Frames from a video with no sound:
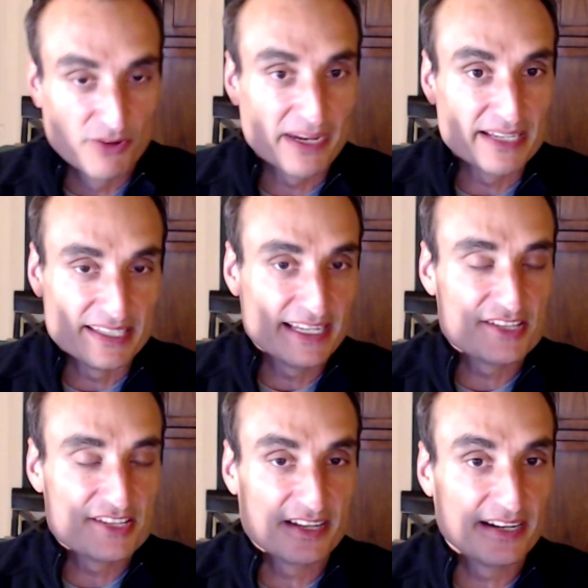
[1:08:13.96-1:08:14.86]
with my
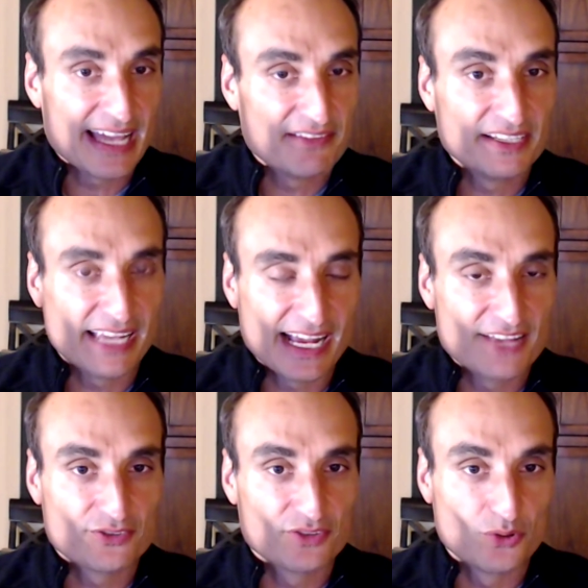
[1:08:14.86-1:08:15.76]
teenage son having to
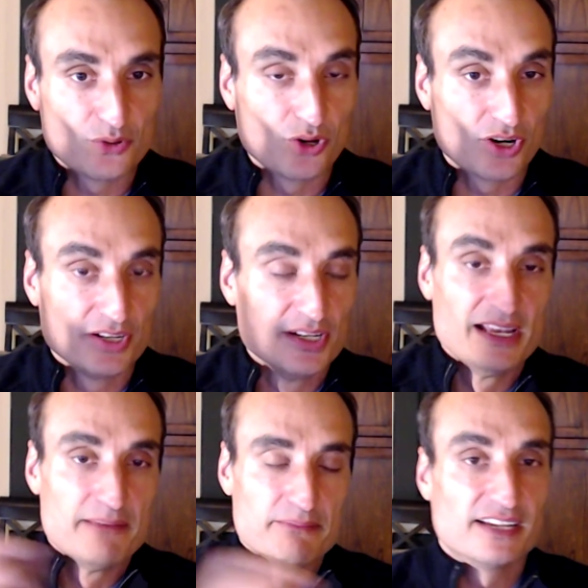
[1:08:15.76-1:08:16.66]
answer the door
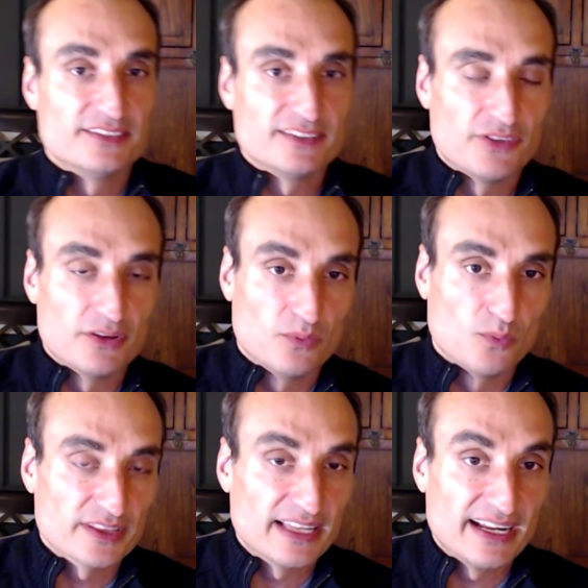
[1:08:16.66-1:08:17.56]
because of the
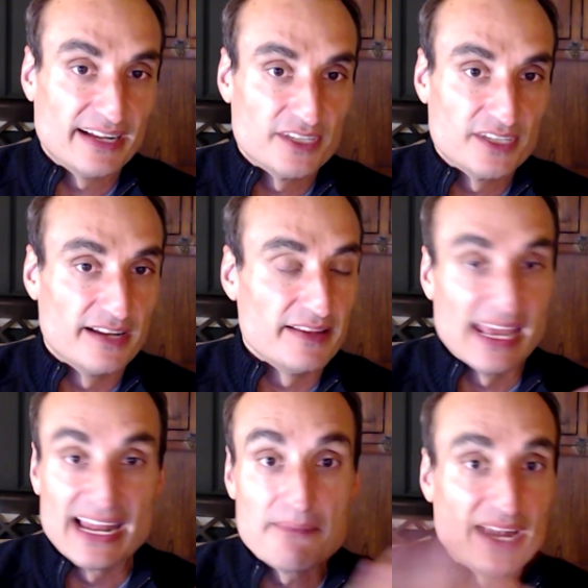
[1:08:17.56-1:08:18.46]
work that I've done.
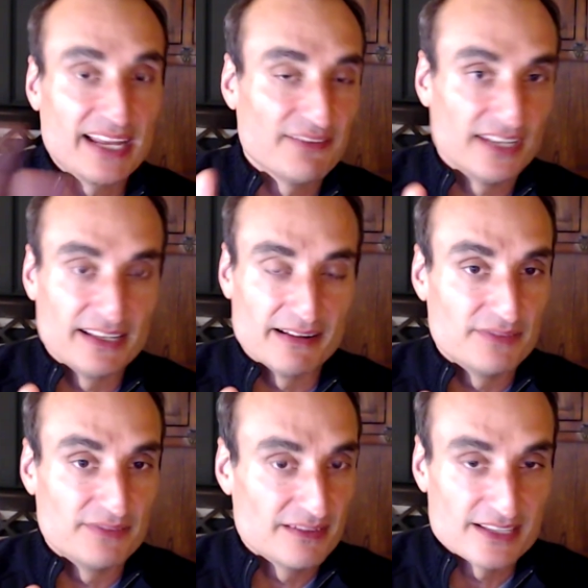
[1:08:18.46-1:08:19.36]
And I'm not even a
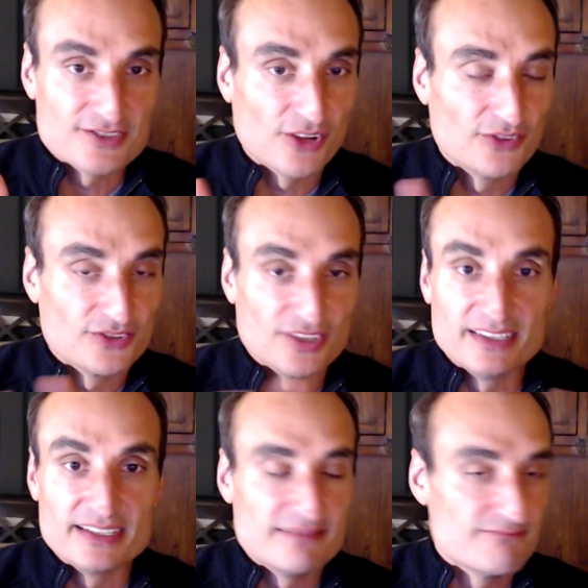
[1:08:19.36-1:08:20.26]
consultant
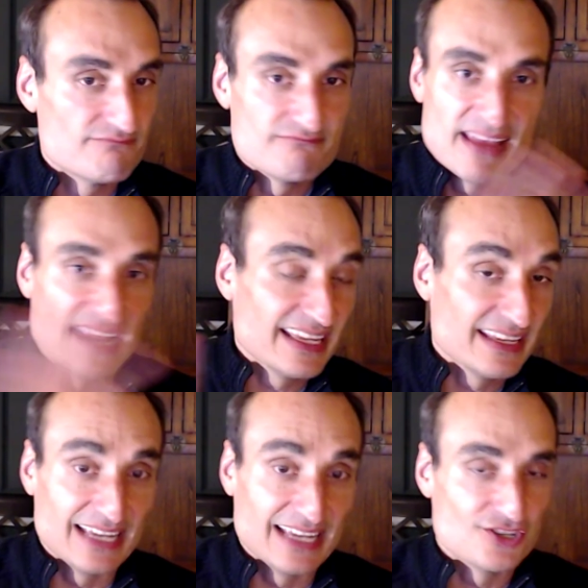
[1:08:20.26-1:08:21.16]
to any
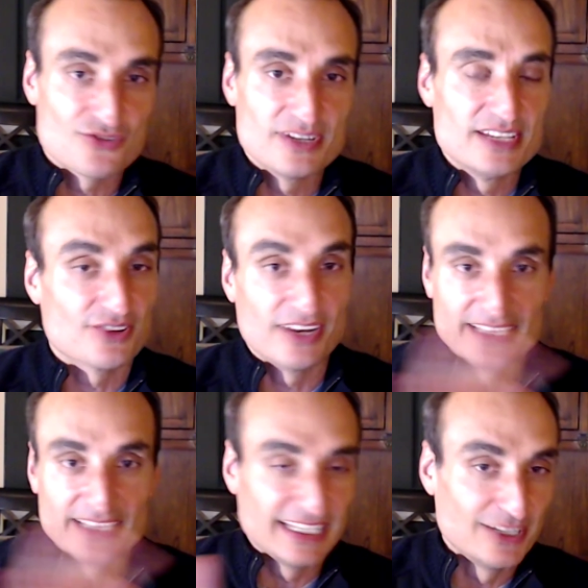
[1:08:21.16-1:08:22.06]
industries or
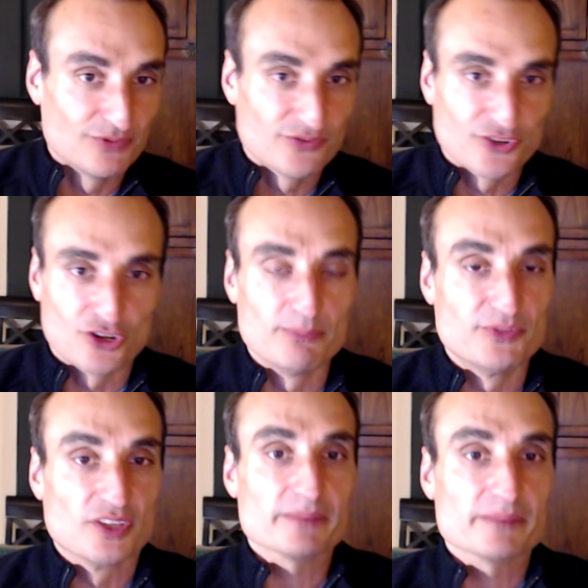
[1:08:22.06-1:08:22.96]
any legal
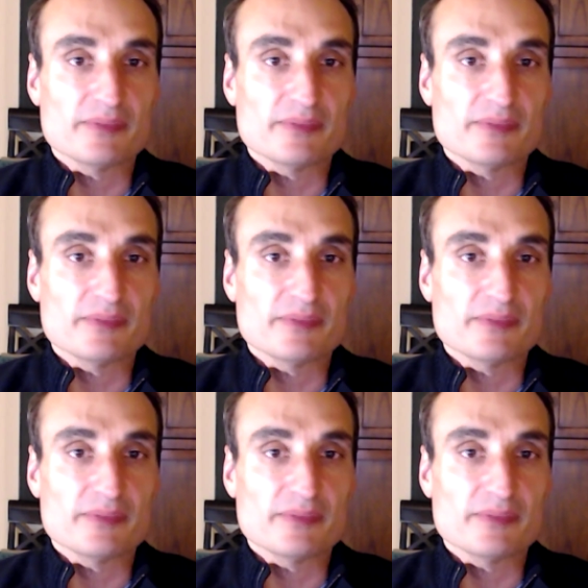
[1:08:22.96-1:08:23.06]
firms